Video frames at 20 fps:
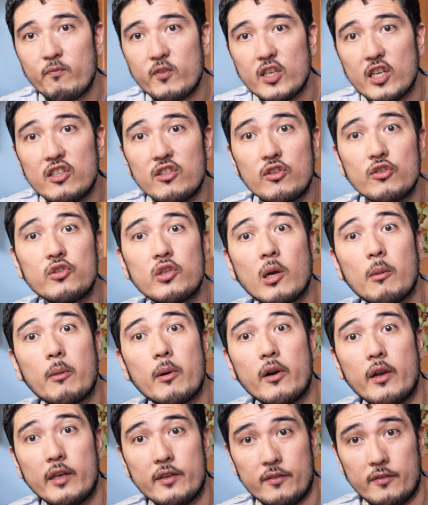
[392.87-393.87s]
Just to
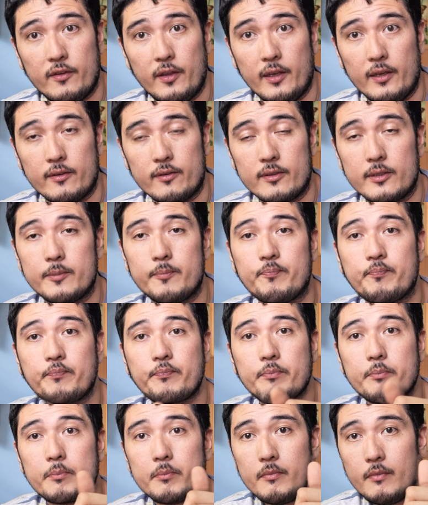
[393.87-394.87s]
summarize things,
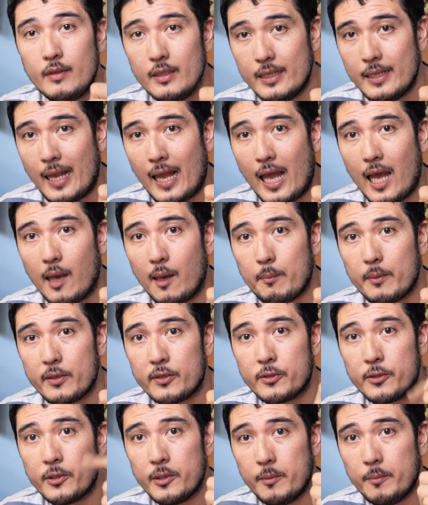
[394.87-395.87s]

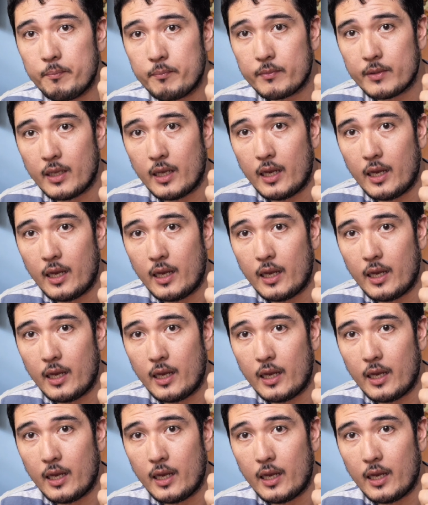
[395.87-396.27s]
aperture,